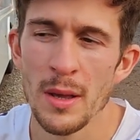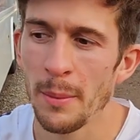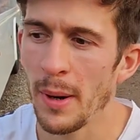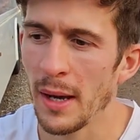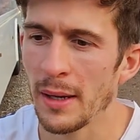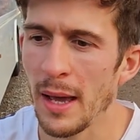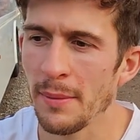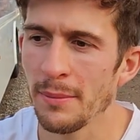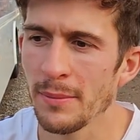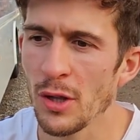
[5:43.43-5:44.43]
But
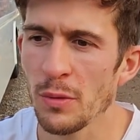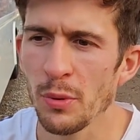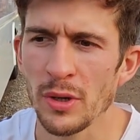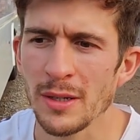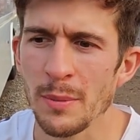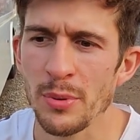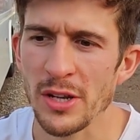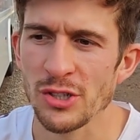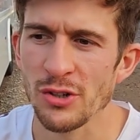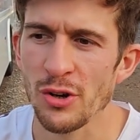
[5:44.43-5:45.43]
I'm not putting the
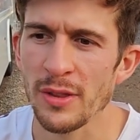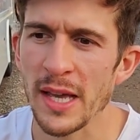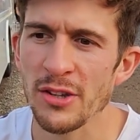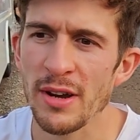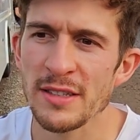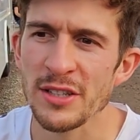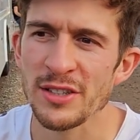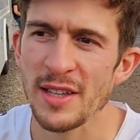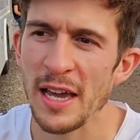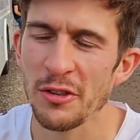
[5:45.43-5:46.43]
pressure on. That race
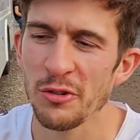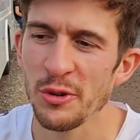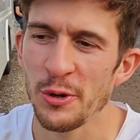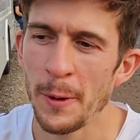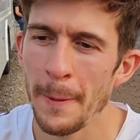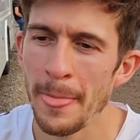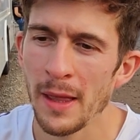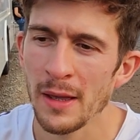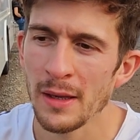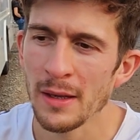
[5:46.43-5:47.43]
is there
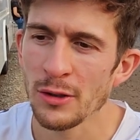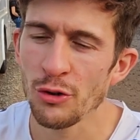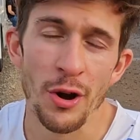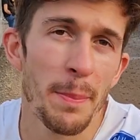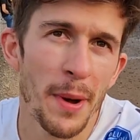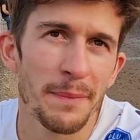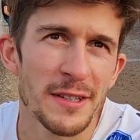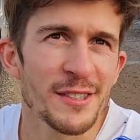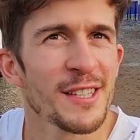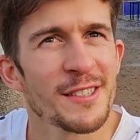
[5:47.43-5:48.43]
to wrap up
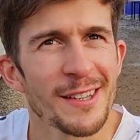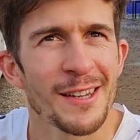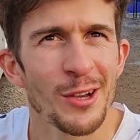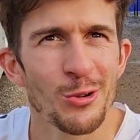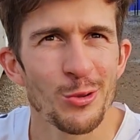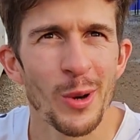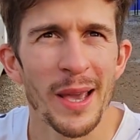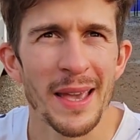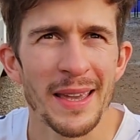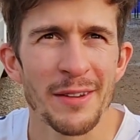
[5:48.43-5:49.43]
the season in a good
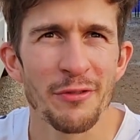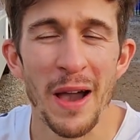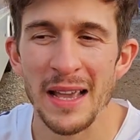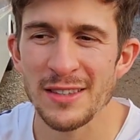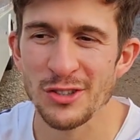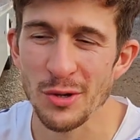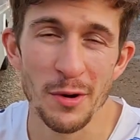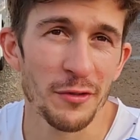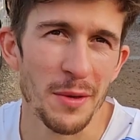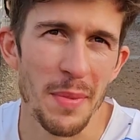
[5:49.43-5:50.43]
way, fight
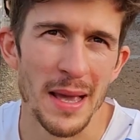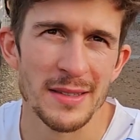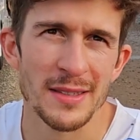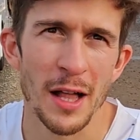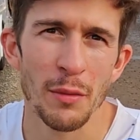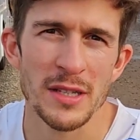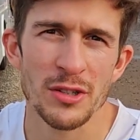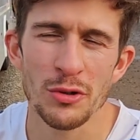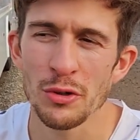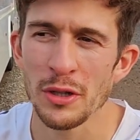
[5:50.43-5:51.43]
some of the best. Always
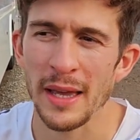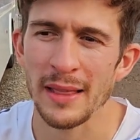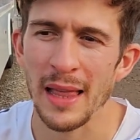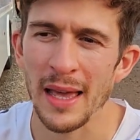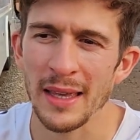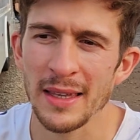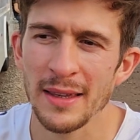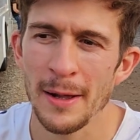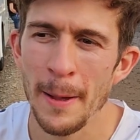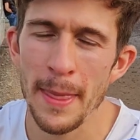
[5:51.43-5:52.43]
cool that like
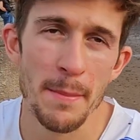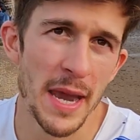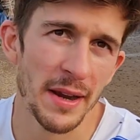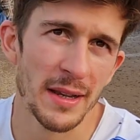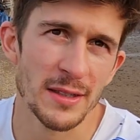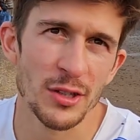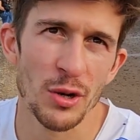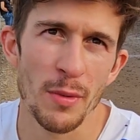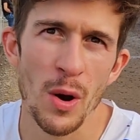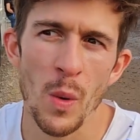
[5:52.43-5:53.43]
the Americans
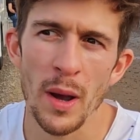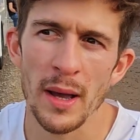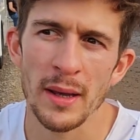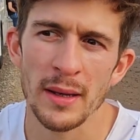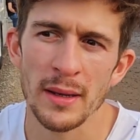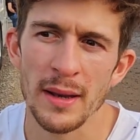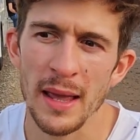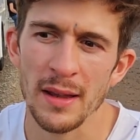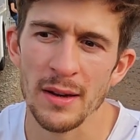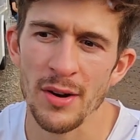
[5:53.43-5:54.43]
come over.
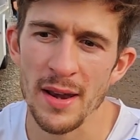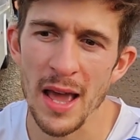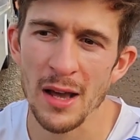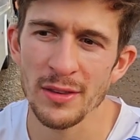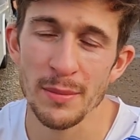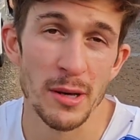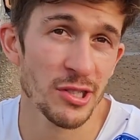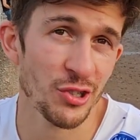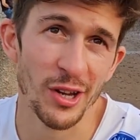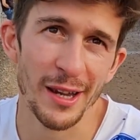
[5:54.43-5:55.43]
Right now, Team
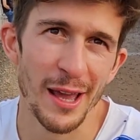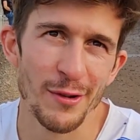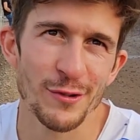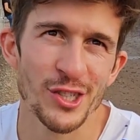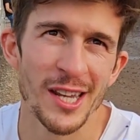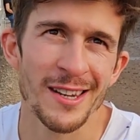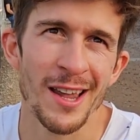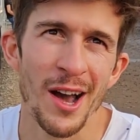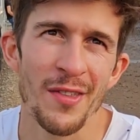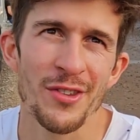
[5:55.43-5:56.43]
Australia with Chad
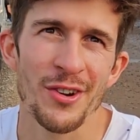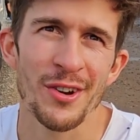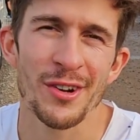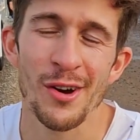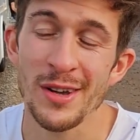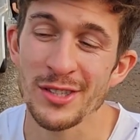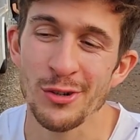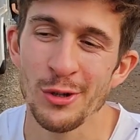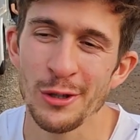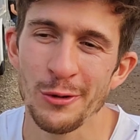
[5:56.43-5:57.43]
and Hunter. You know, it's
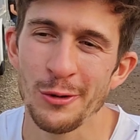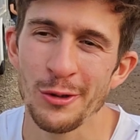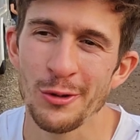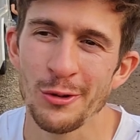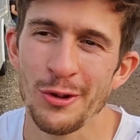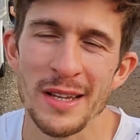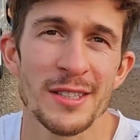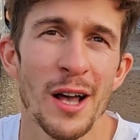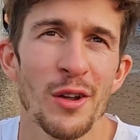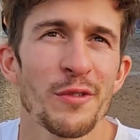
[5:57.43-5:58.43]
cool to
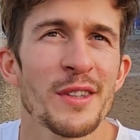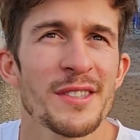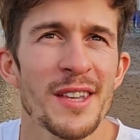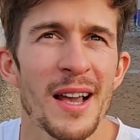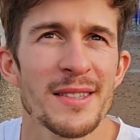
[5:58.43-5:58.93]
race all of these guys.